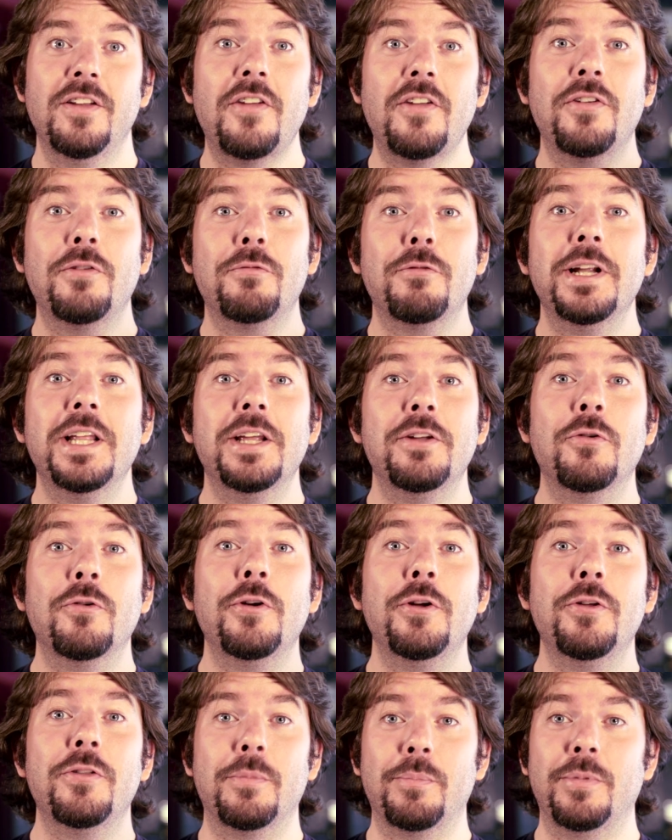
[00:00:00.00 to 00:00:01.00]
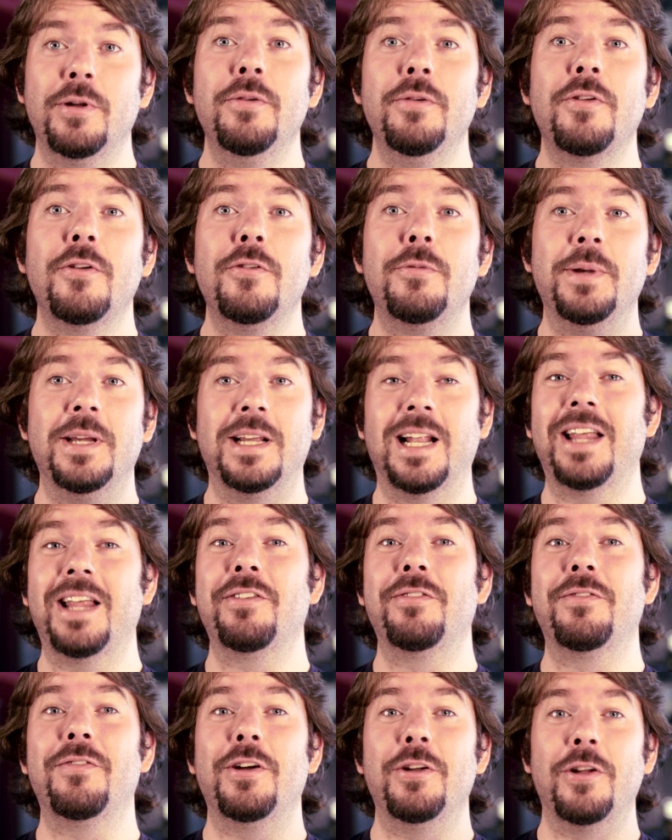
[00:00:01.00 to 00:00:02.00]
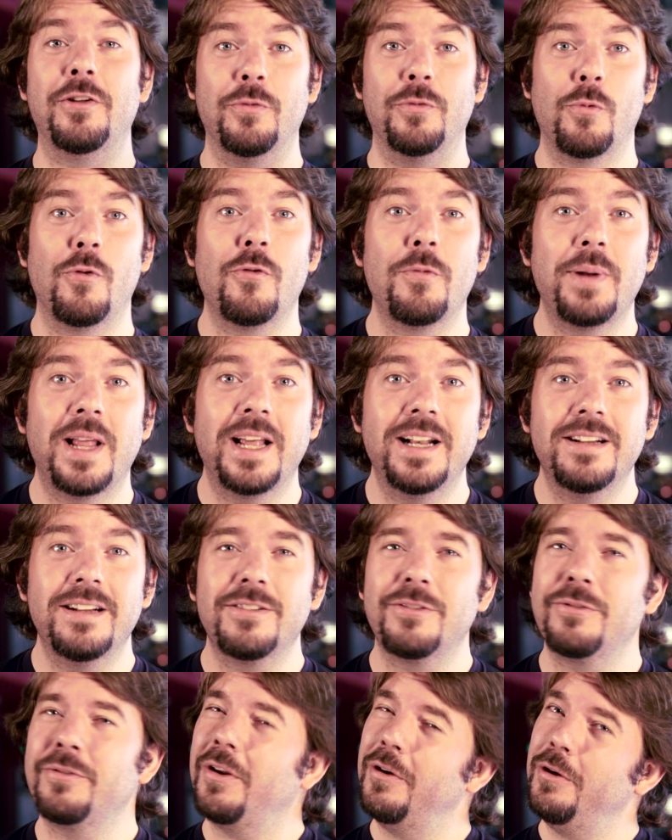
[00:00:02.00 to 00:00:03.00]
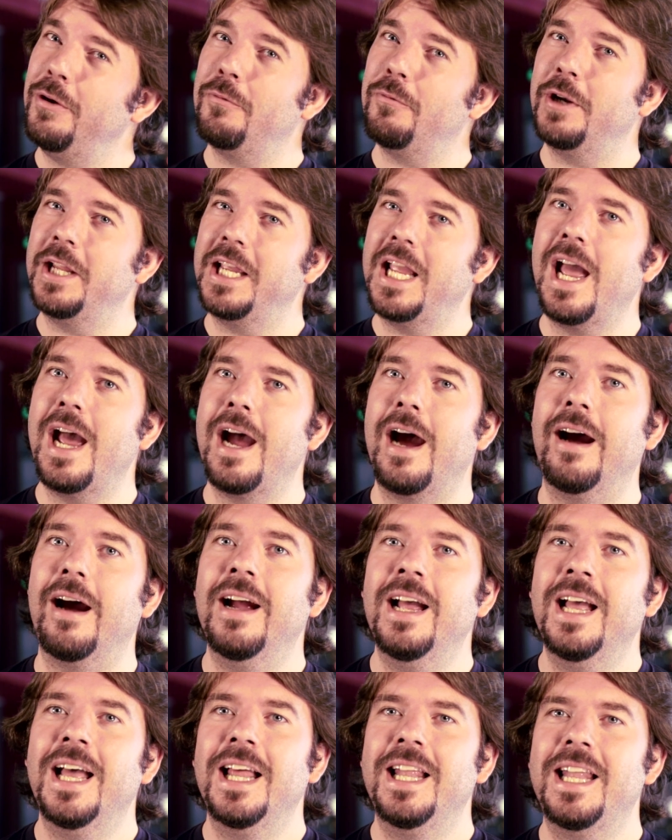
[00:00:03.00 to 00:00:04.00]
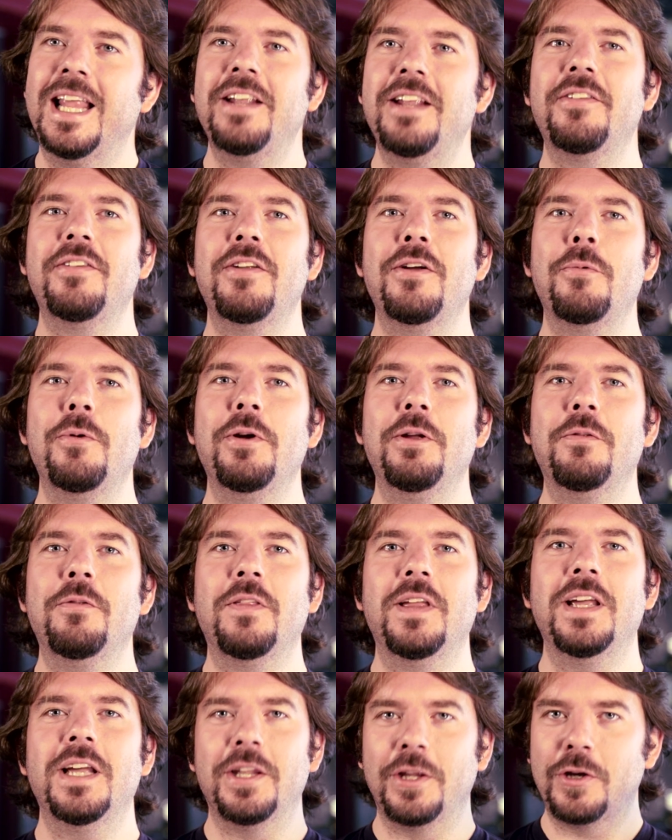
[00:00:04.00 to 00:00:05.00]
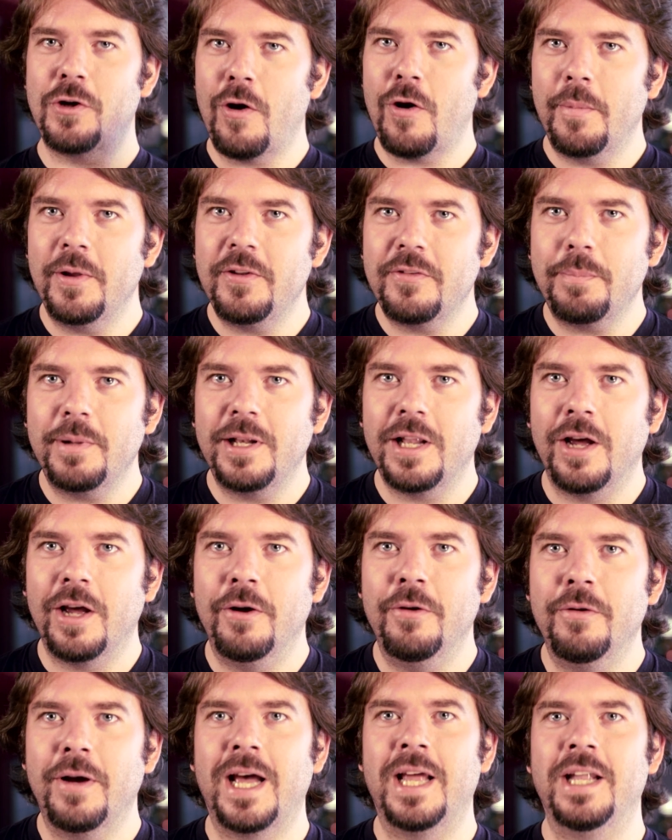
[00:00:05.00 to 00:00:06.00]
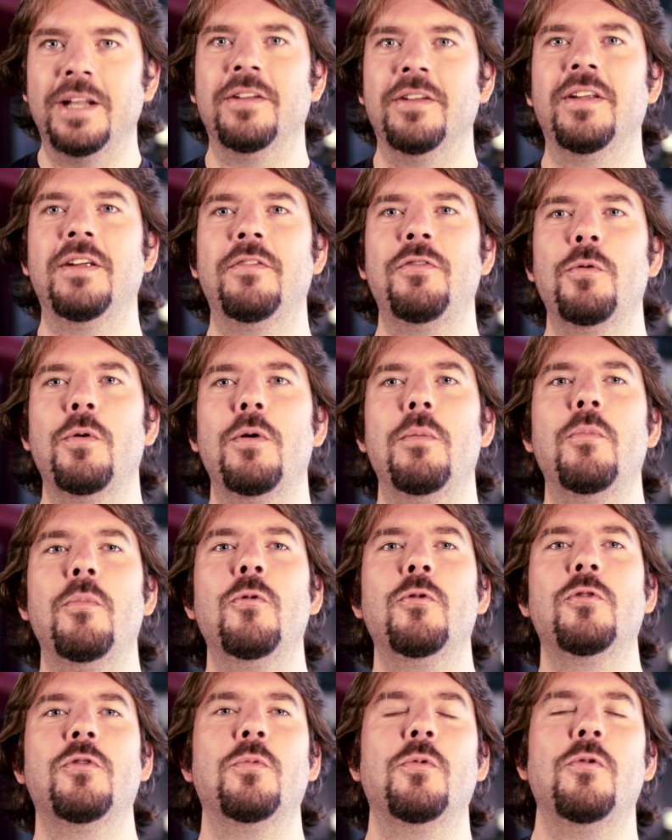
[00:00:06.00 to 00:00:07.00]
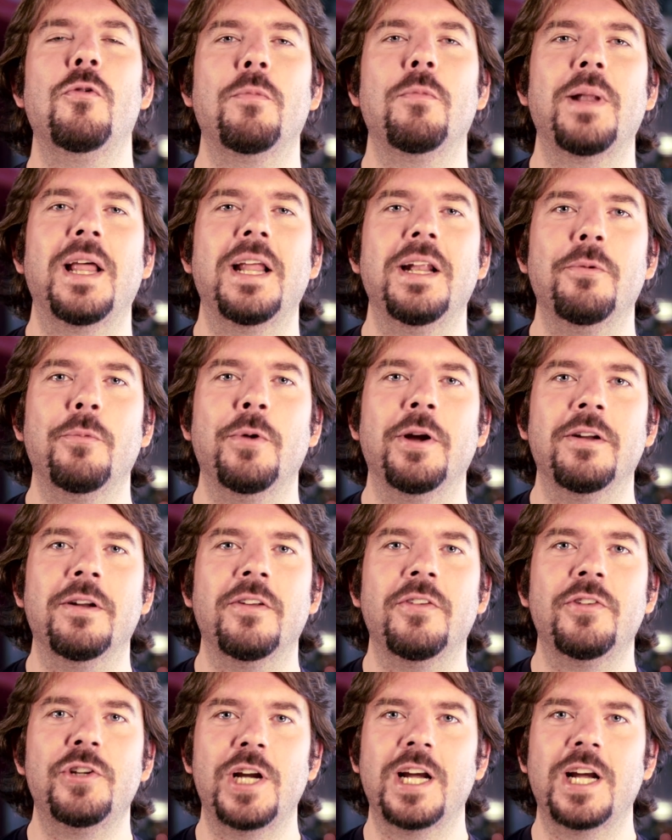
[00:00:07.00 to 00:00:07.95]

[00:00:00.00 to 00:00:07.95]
Does it really annoy you that Pluto's been classified a dwarf planet, or don't you really care? Let us know what you think in the comments below, and if you want more dwarf planet weirdness,